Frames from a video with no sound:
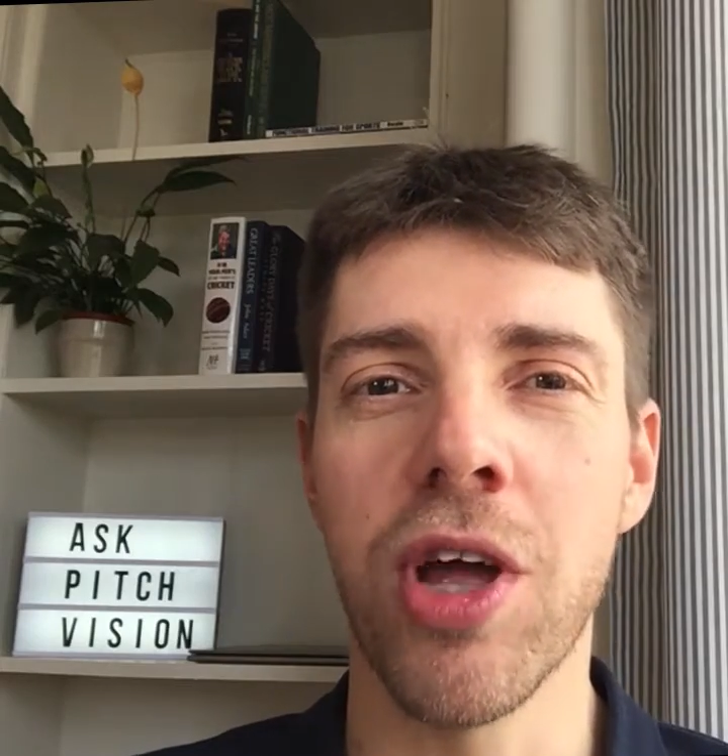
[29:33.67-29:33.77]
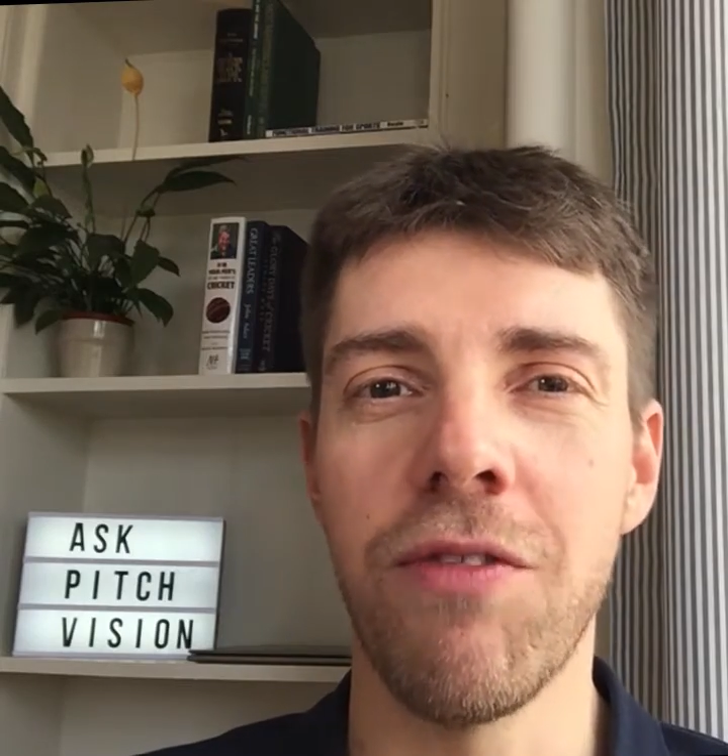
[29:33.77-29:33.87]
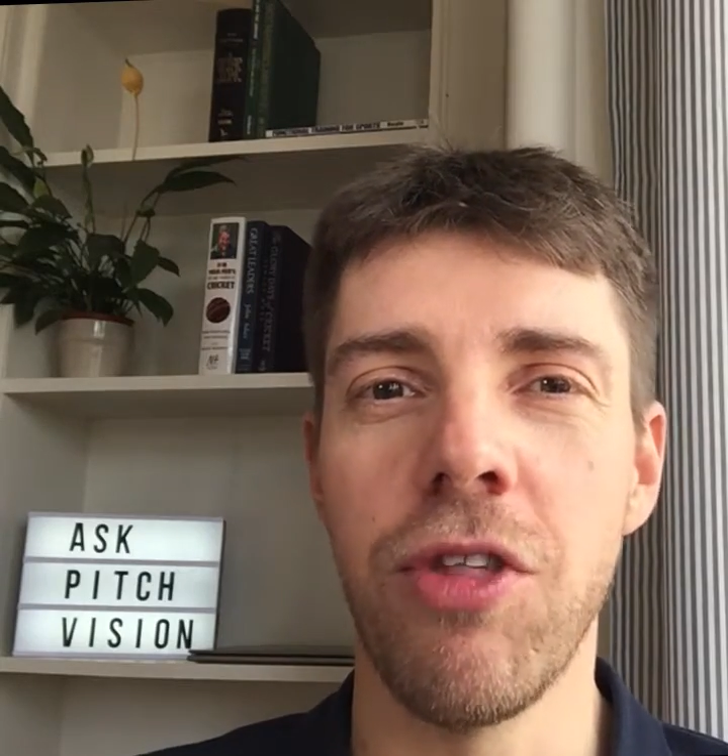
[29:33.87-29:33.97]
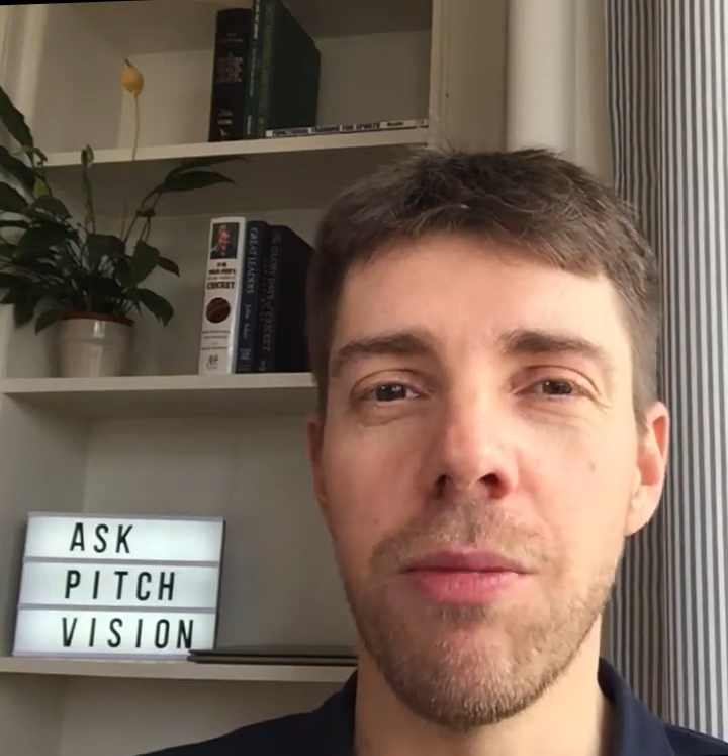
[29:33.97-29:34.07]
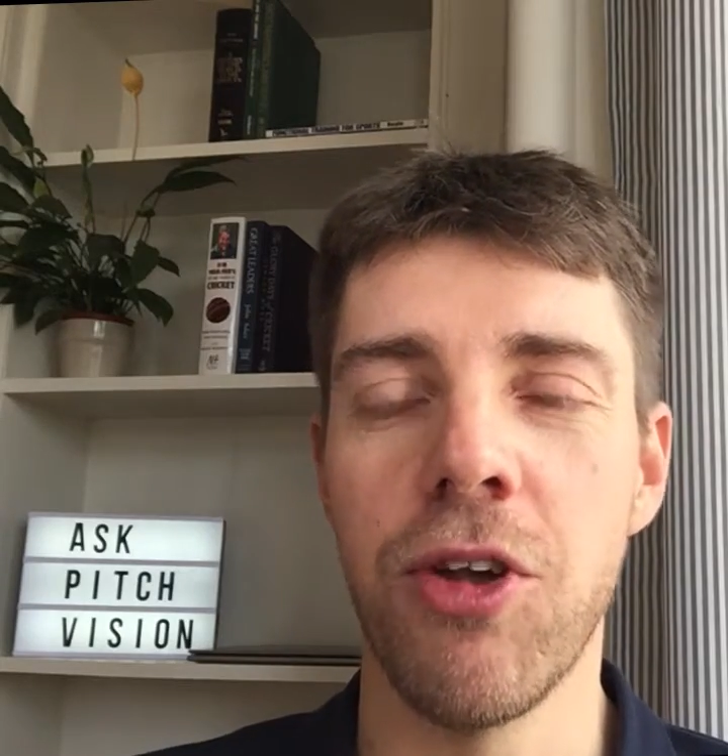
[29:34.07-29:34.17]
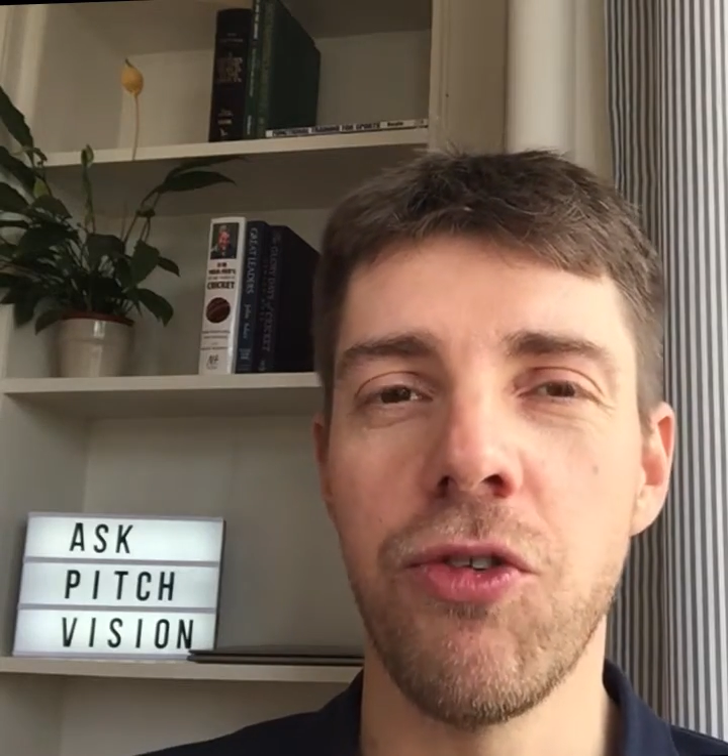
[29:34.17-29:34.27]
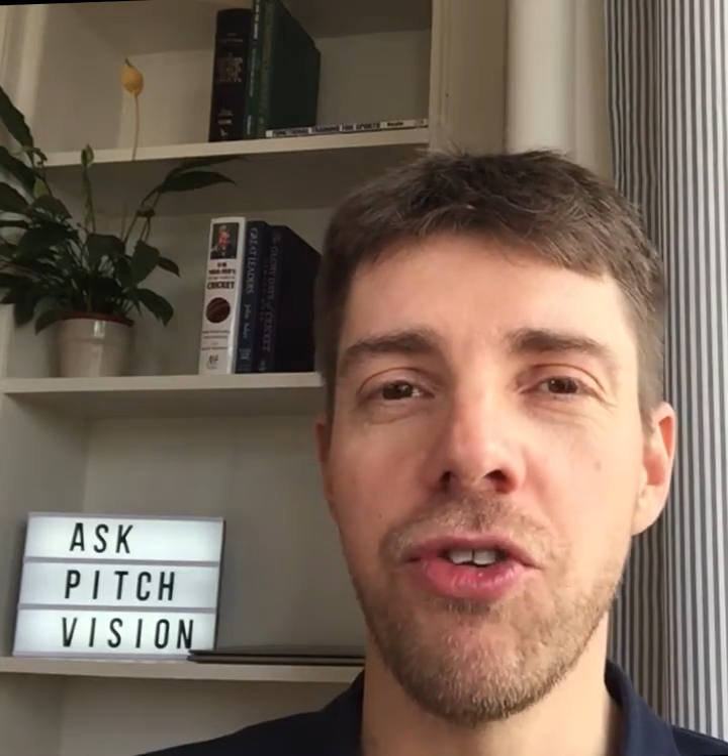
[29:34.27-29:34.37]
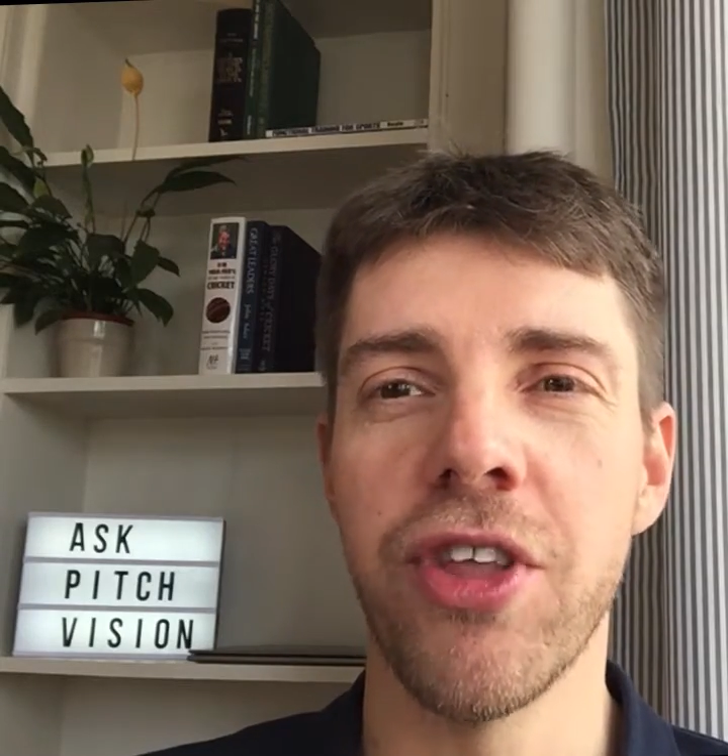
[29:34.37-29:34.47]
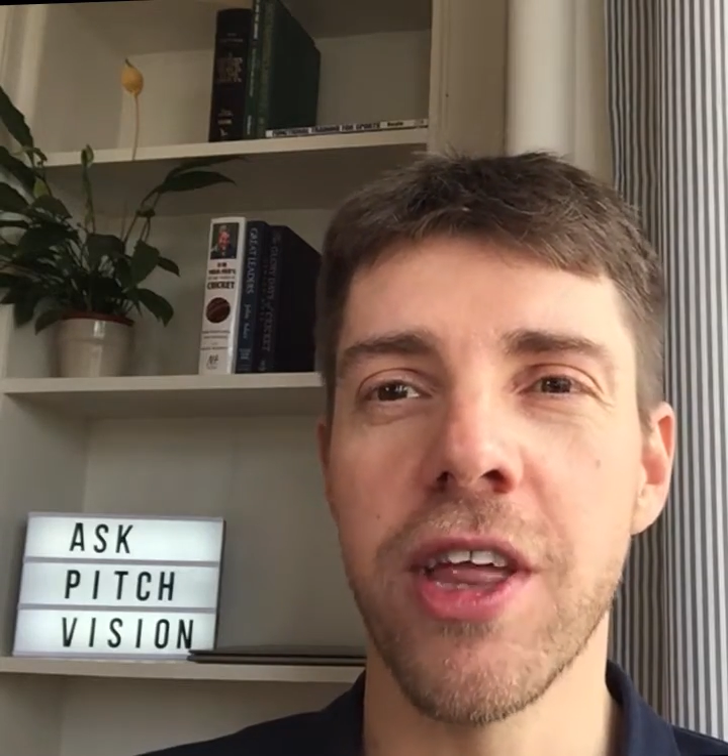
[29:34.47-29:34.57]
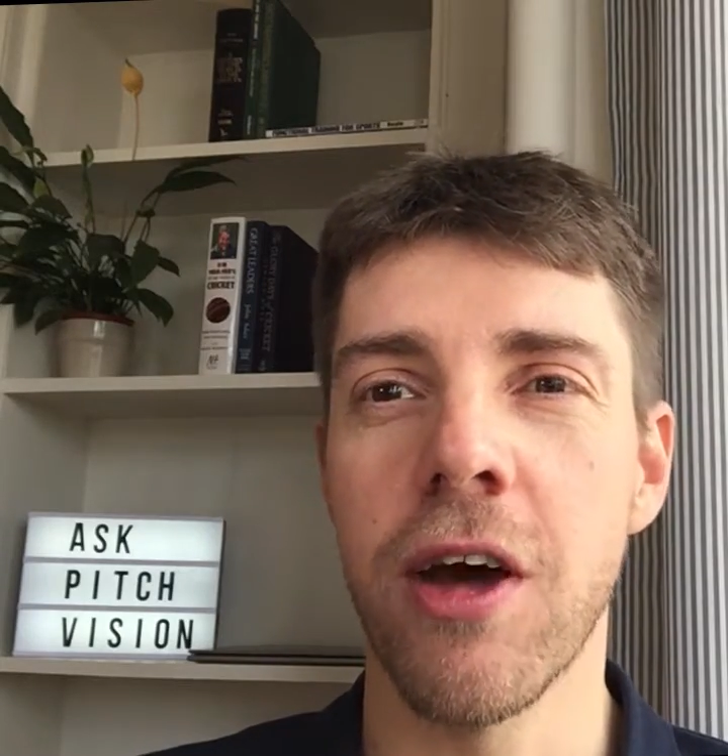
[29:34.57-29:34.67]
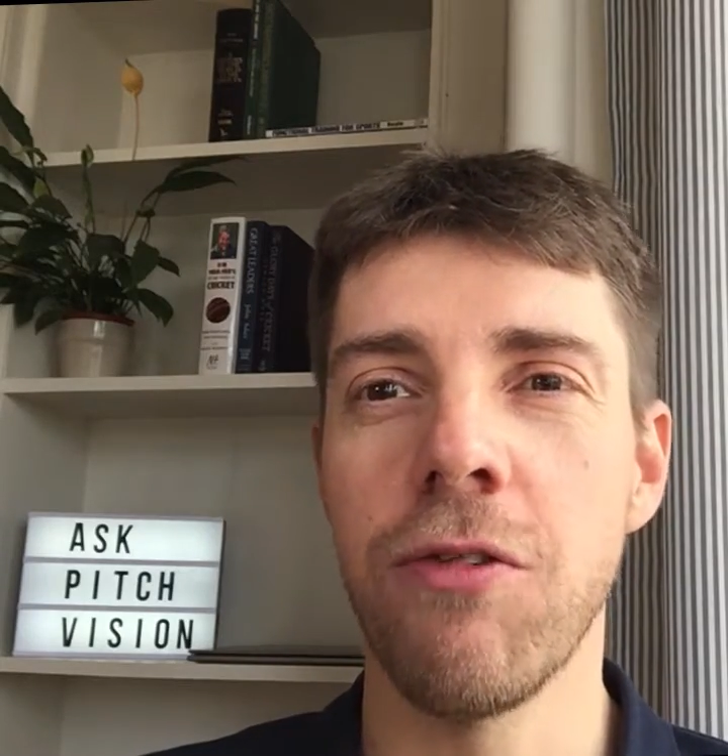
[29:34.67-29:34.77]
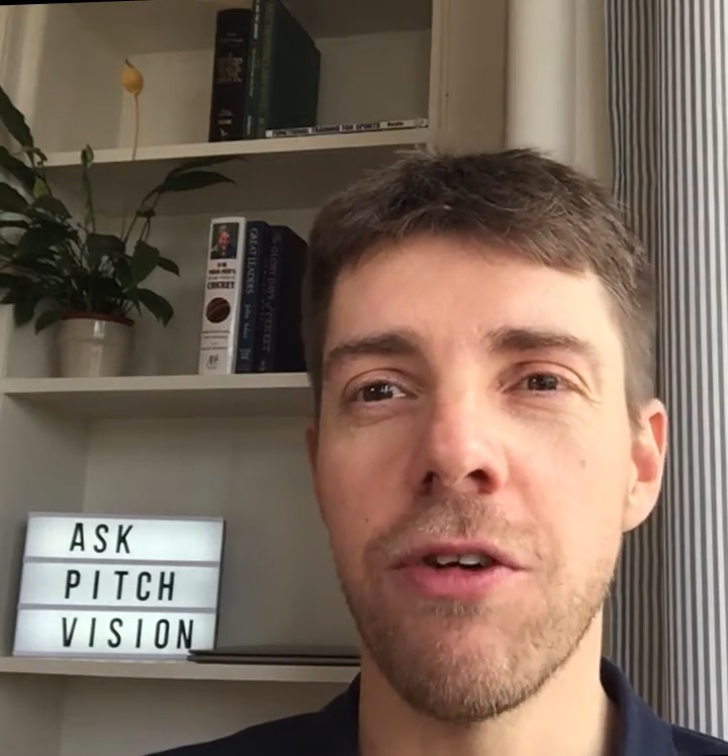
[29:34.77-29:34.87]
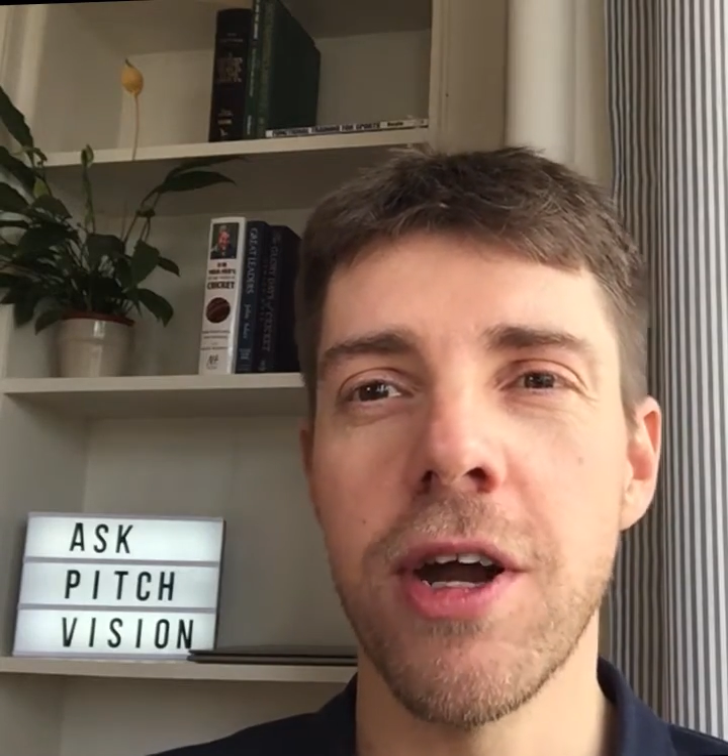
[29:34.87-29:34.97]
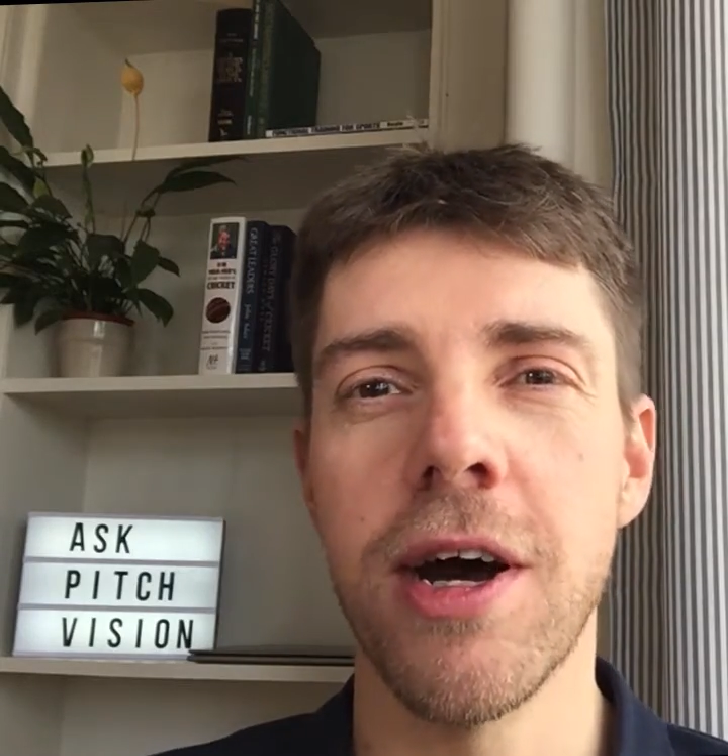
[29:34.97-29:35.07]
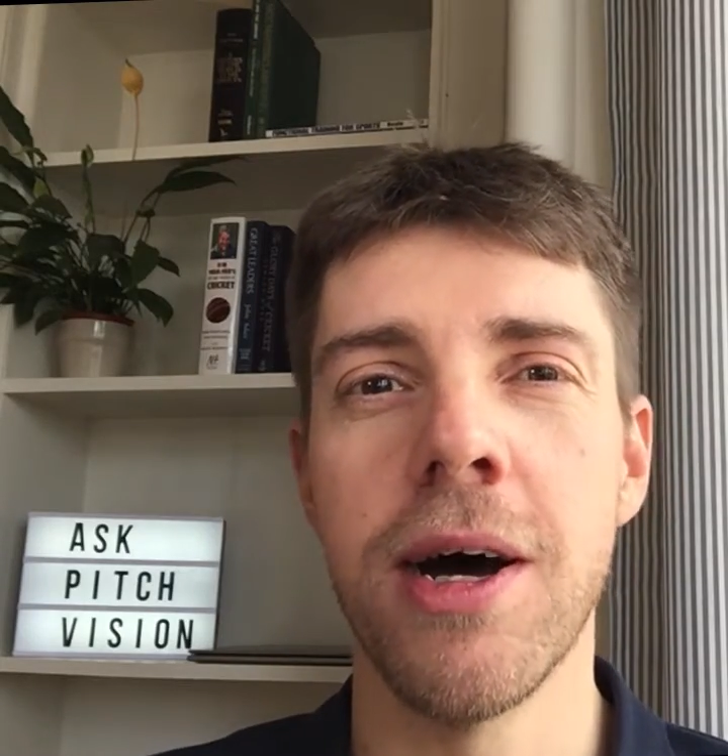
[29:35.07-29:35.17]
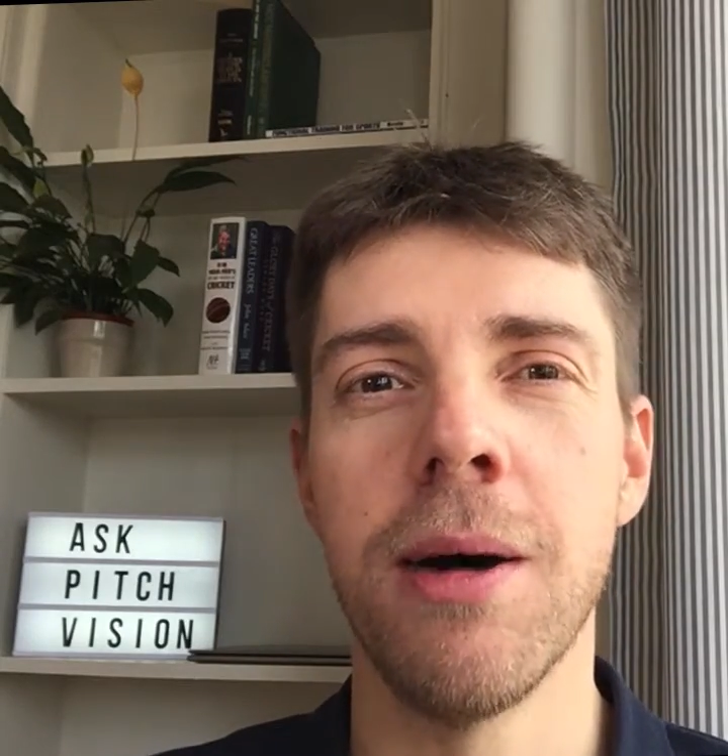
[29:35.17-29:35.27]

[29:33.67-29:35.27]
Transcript: what gives you the best vision, then go for it.